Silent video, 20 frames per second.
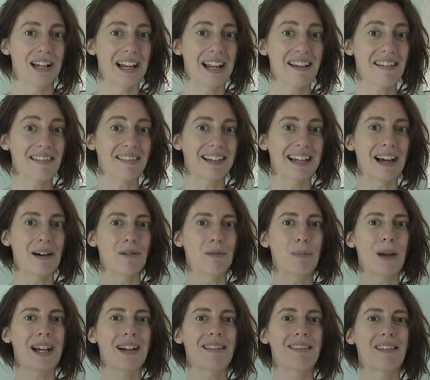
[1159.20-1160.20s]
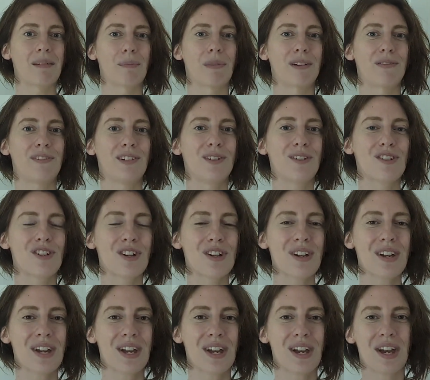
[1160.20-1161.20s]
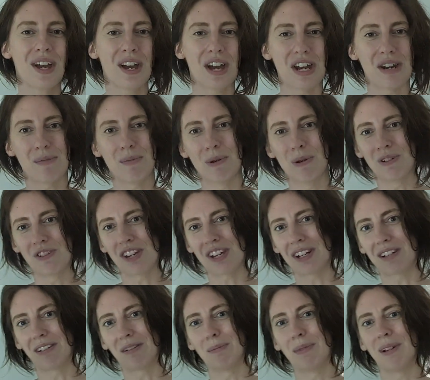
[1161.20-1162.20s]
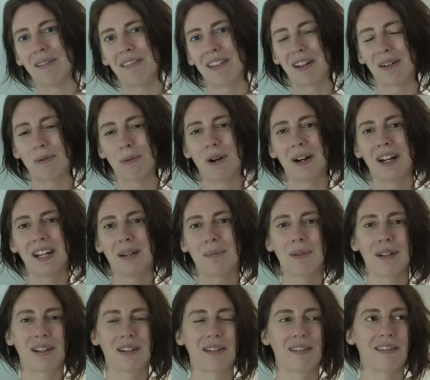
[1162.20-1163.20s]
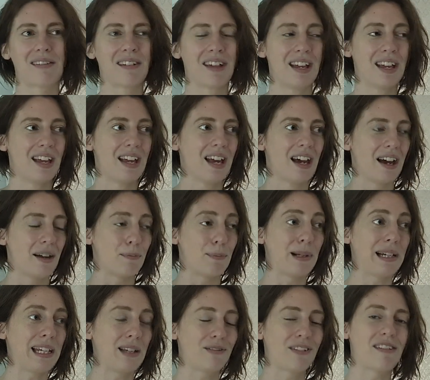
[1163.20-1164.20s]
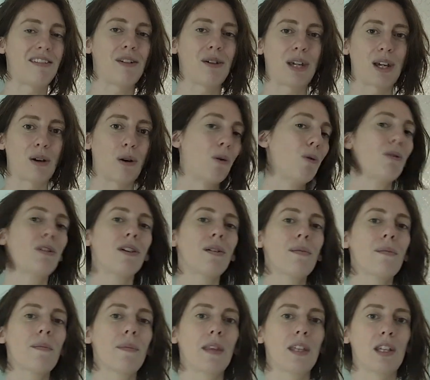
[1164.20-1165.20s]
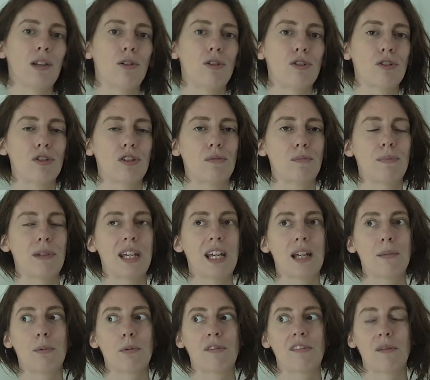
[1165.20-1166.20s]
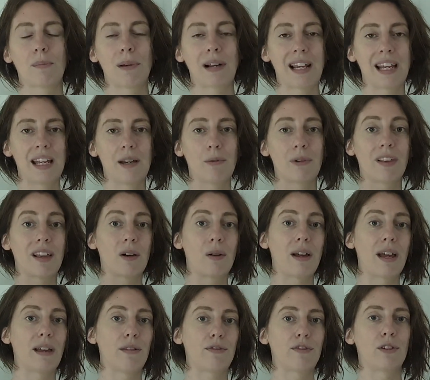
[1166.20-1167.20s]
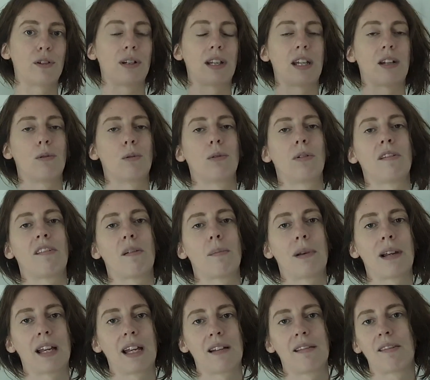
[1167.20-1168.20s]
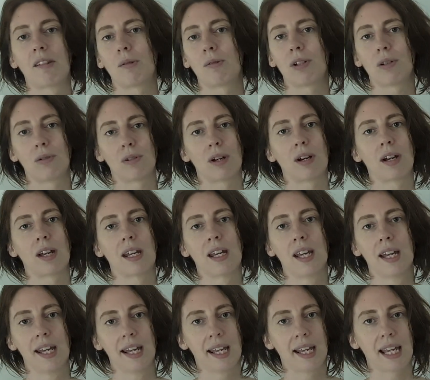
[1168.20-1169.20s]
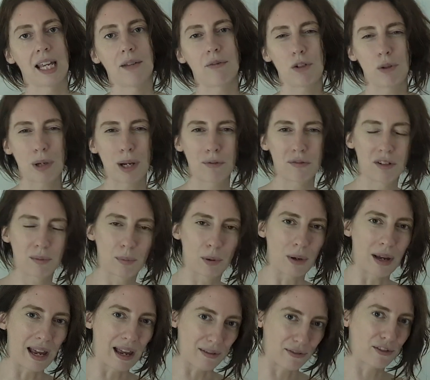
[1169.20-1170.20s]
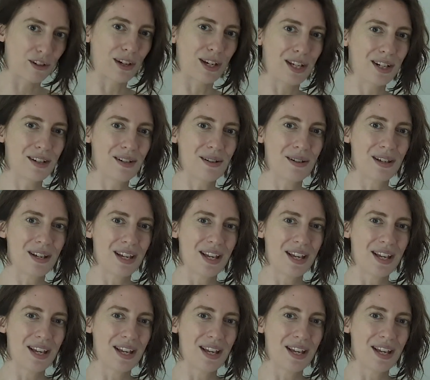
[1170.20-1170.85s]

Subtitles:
less loud bands in my future and more gentle music. Why? Because I believe as you get older, you should be able to play without effort in order to play until you die. If you have to put effort in,